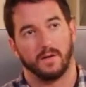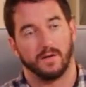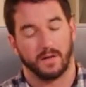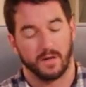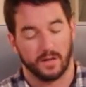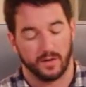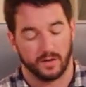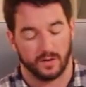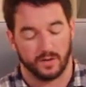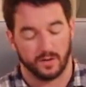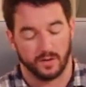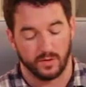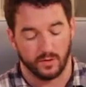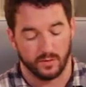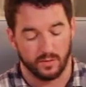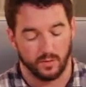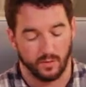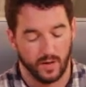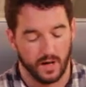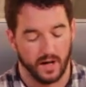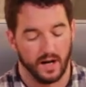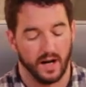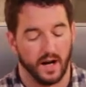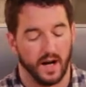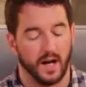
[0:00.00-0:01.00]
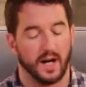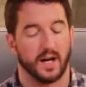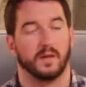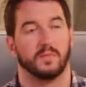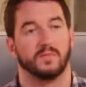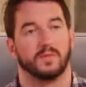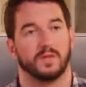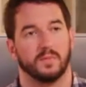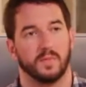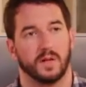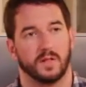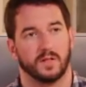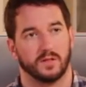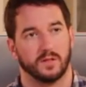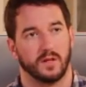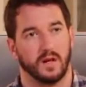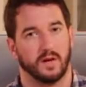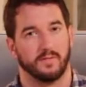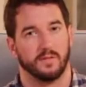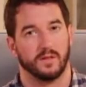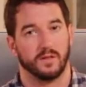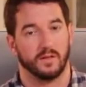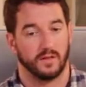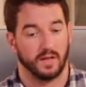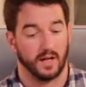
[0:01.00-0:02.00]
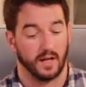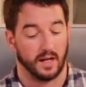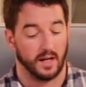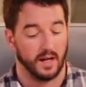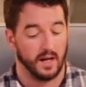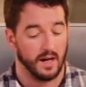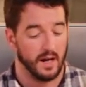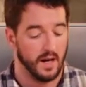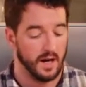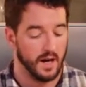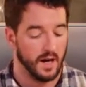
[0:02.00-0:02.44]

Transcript: You can just use one item to measure everything.